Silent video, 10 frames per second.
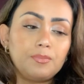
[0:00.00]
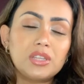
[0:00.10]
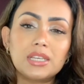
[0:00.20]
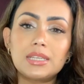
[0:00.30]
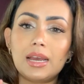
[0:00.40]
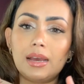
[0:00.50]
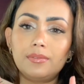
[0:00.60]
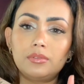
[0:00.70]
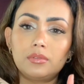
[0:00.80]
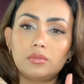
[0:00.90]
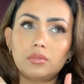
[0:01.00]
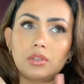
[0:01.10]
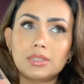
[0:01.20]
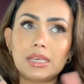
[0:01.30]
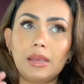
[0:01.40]
does have the
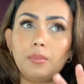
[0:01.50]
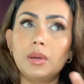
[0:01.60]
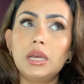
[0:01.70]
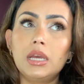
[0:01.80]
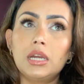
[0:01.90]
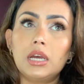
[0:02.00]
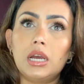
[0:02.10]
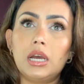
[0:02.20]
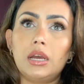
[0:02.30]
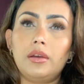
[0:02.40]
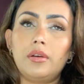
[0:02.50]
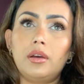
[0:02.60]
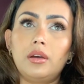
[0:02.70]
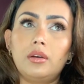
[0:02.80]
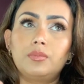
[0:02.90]
same
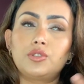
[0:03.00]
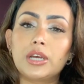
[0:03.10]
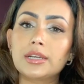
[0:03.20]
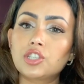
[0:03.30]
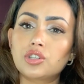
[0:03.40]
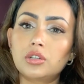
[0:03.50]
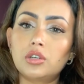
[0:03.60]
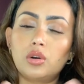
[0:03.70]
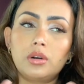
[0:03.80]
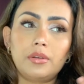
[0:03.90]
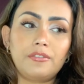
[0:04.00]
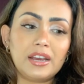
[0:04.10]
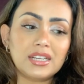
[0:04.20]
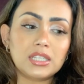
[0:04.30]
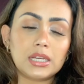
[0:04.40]
texture or effect